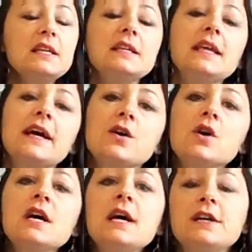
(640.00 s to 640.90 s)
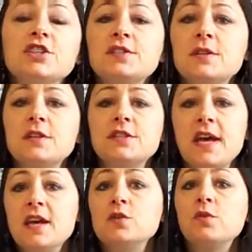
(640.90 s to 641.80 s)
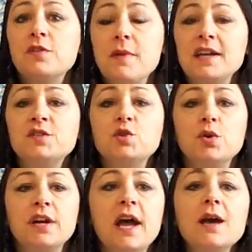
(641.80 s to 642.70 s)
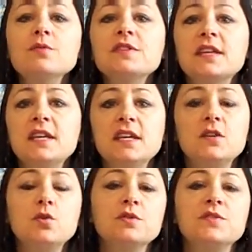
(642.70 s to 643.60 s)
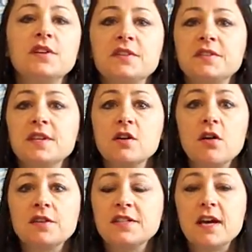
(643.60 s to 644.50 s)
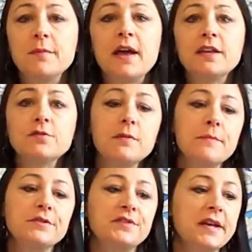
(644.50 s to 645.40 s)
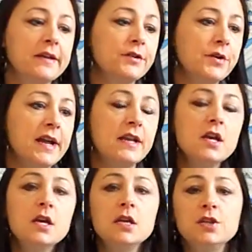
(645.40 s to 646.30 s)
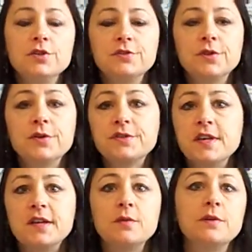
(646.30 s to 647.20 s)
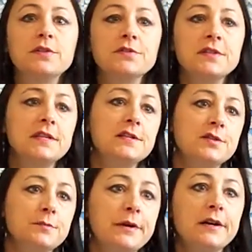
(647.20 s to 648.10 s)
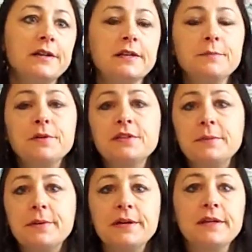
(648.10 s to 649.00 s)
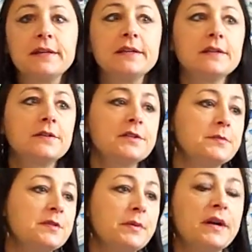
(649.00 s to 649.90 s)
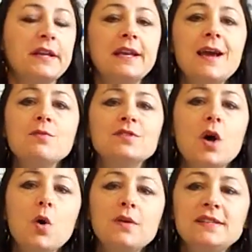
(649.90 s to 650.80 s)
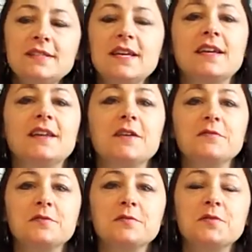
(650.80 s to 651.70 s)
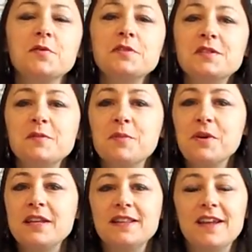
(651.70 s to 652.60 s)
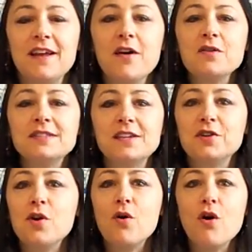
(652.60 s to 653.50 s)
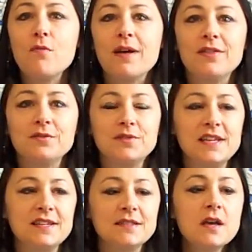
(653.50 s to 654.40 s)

Now, just to end with my story, I was a kid who was very sick all the time. I can remember second grade. You're so excited when there's an Easter party and a birthday party and a Christmas party, and I was always sick, and I was so disappointed that I always had to go home on those days